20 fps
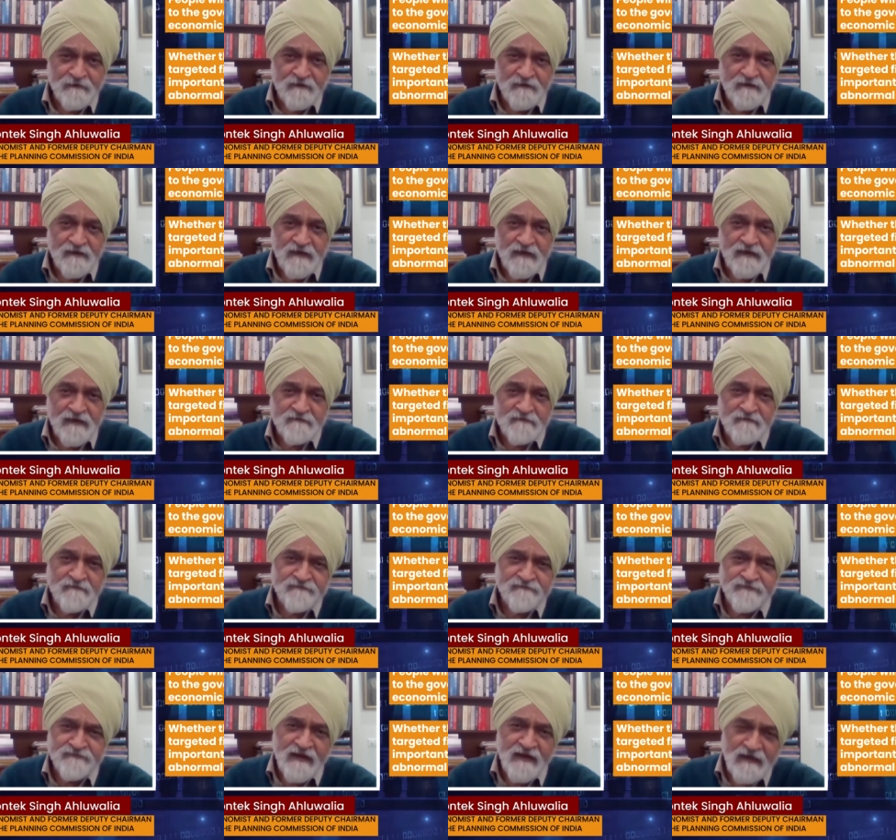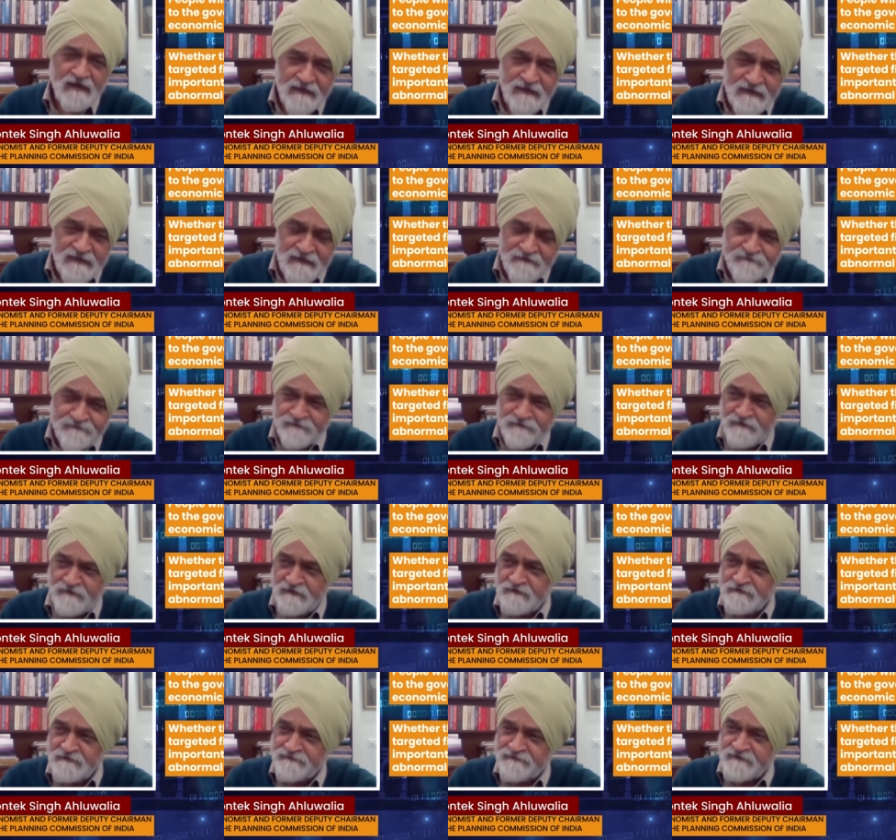And frankly, if
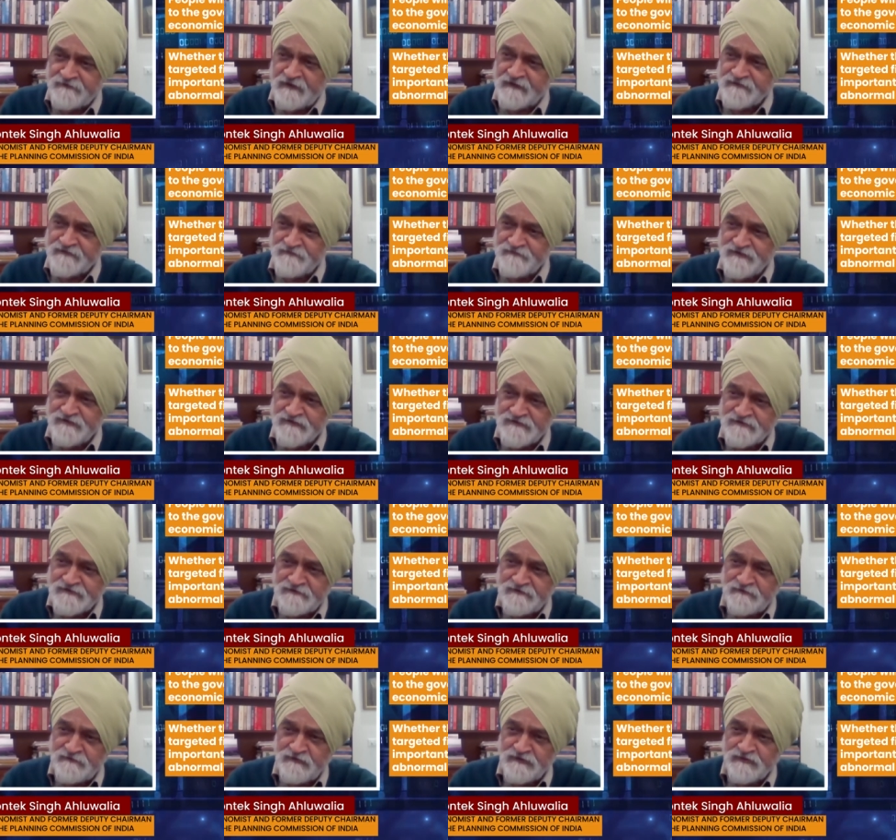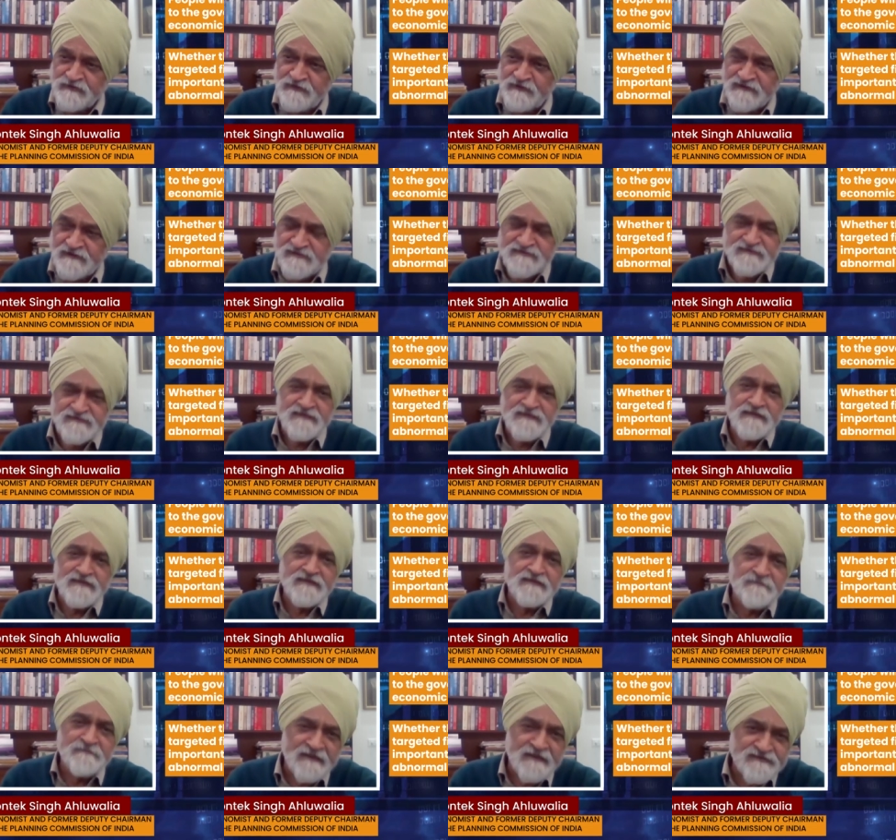uh, the finance minister were to
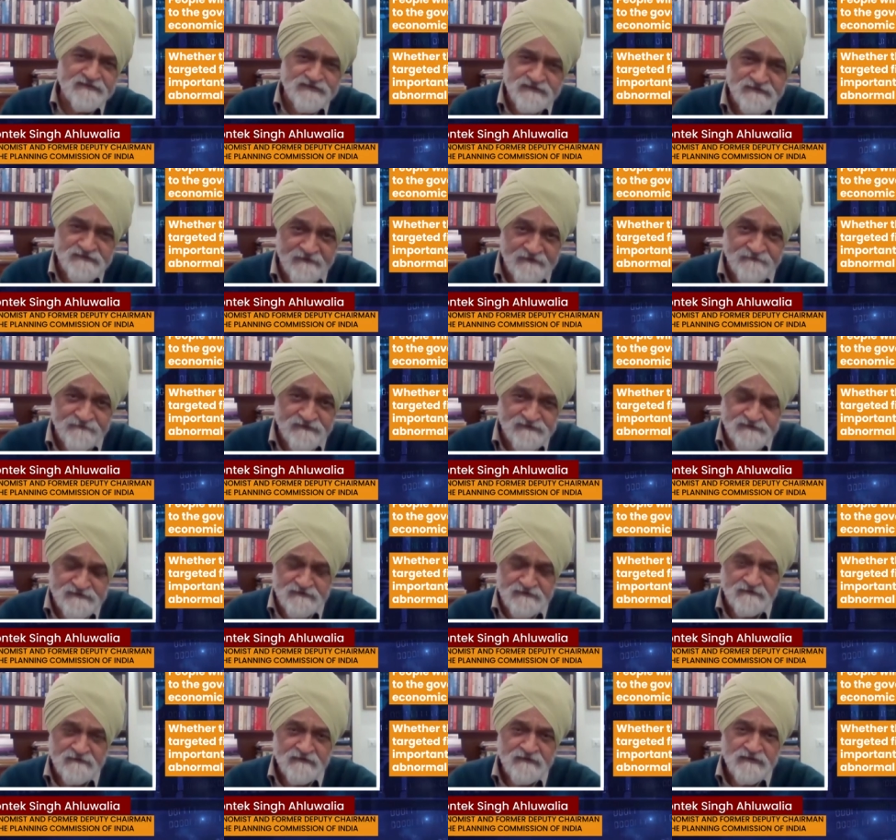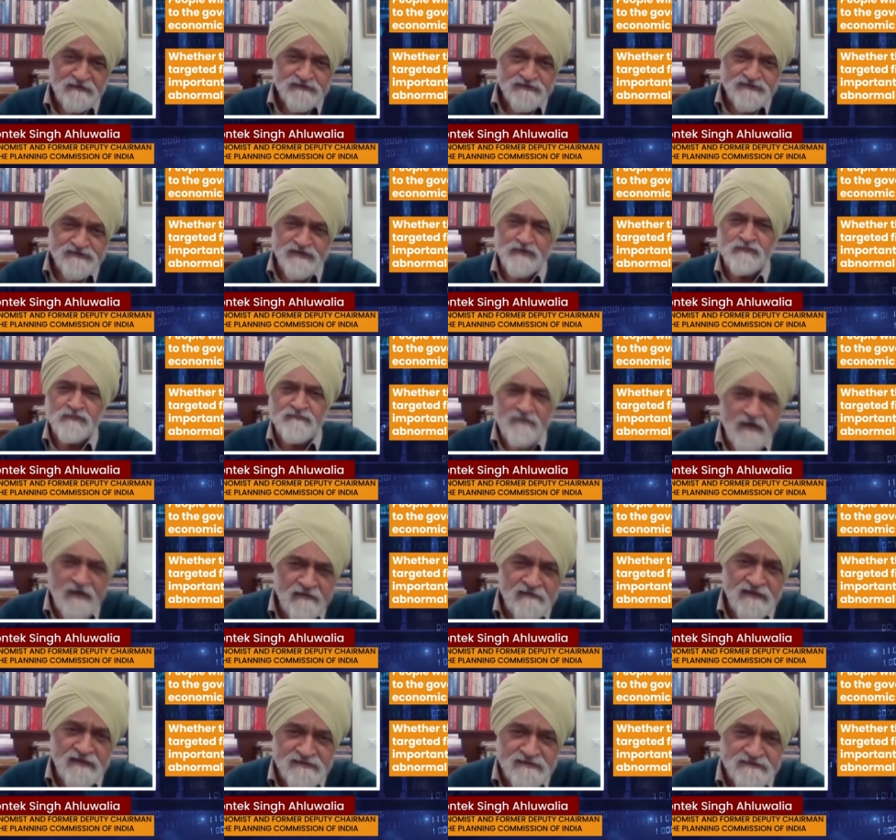exceed the budget deficit, she could
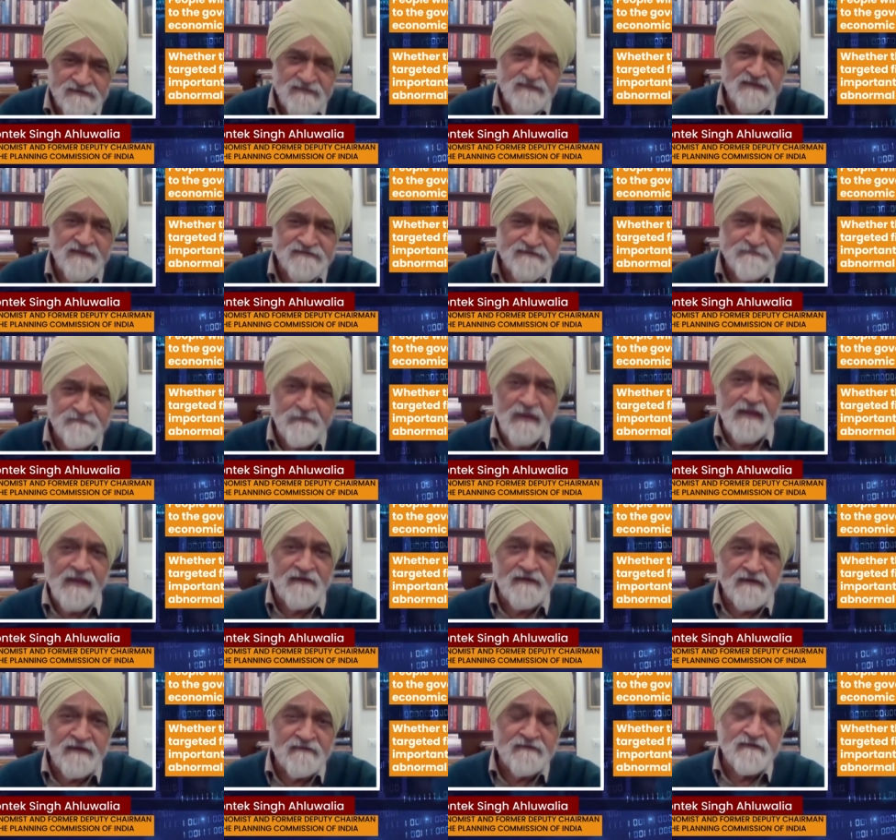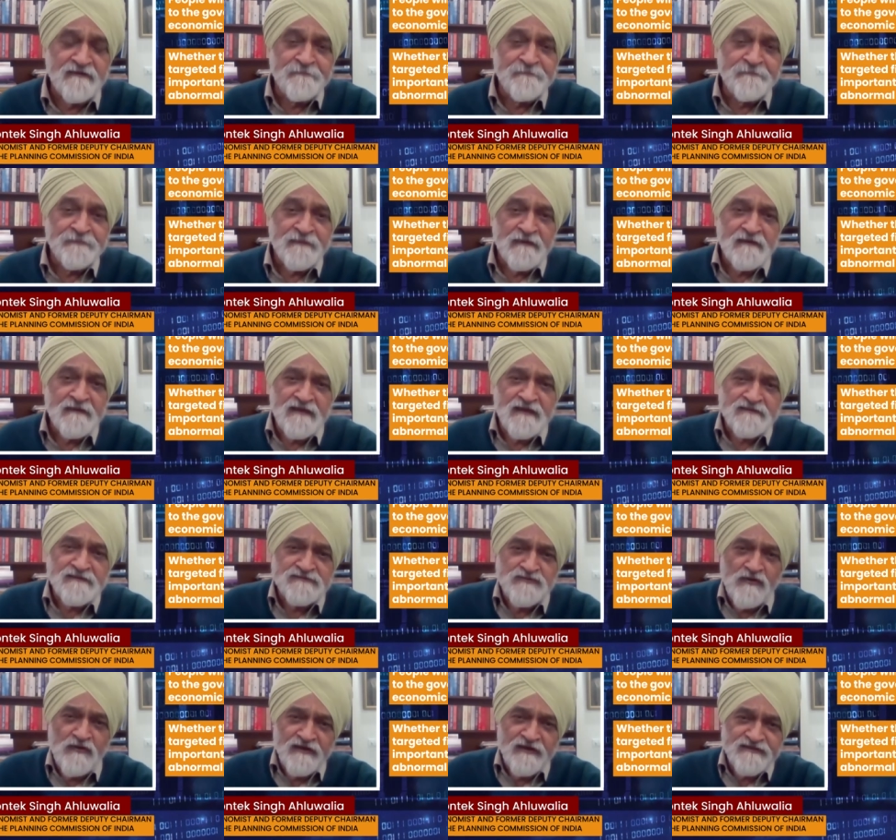very easily explain it
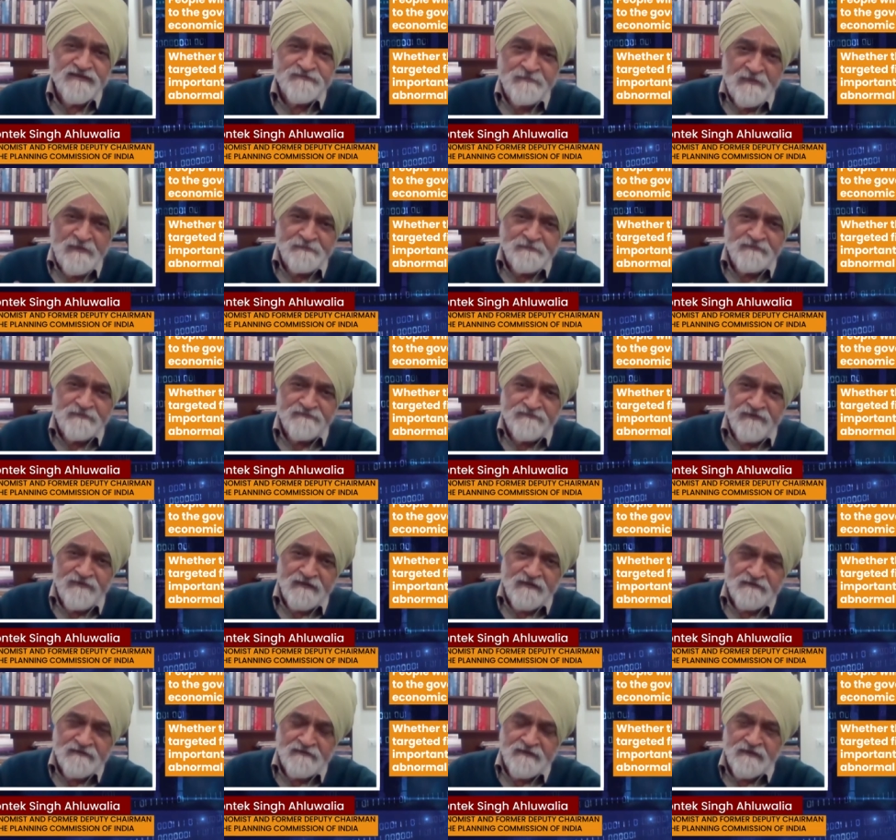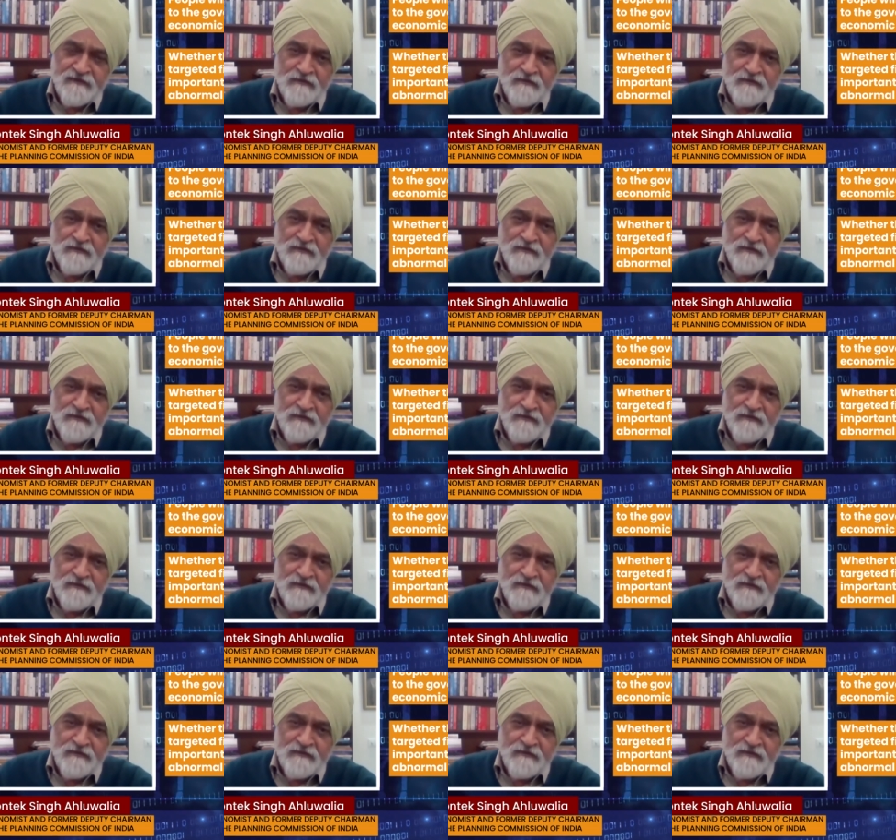as long as people felt that